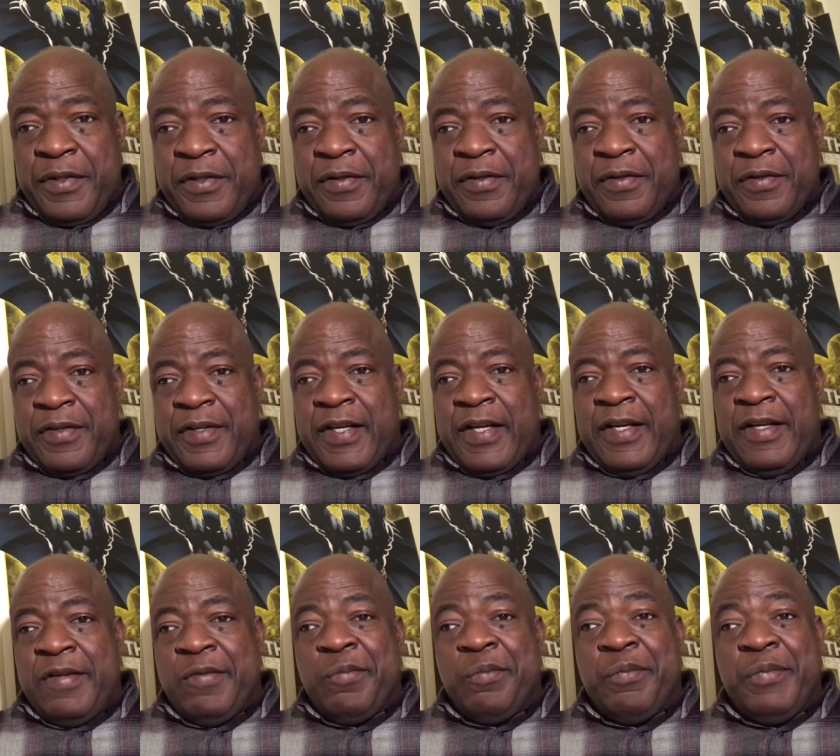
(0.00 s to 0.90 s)
Okay,
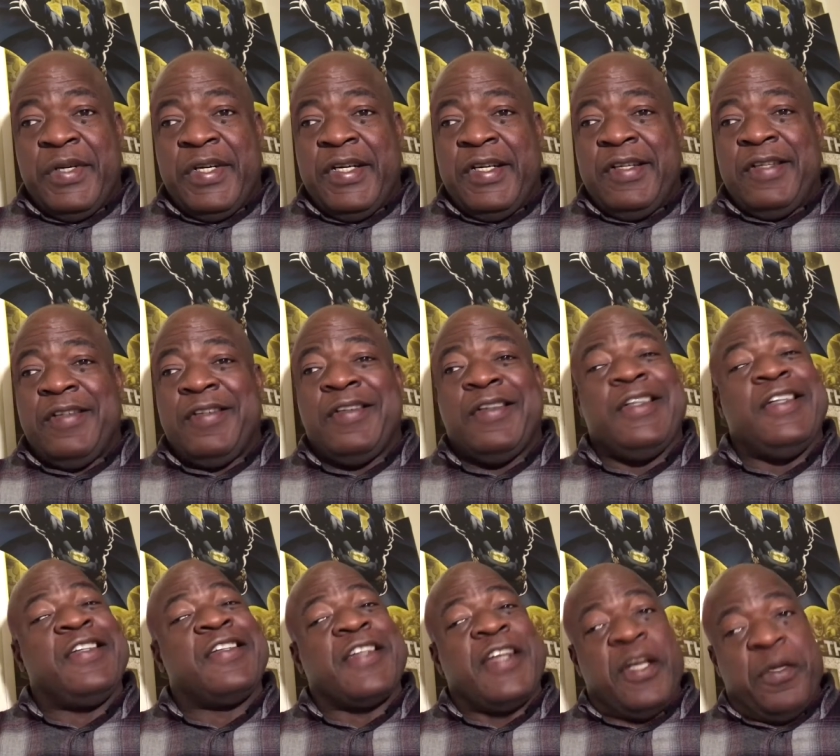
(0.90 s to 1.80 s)
but
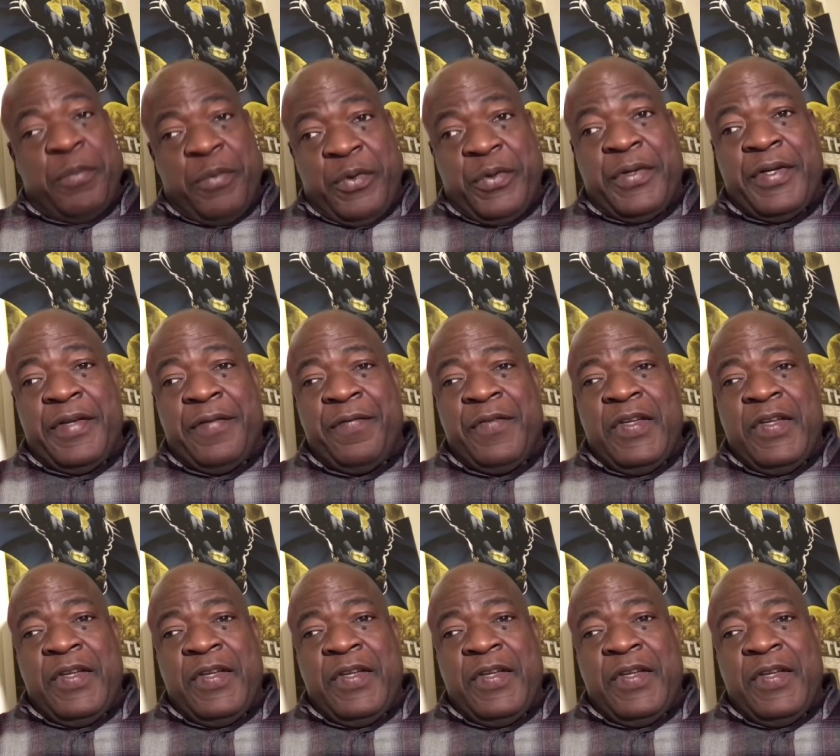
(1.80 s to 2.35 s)
he's got a point.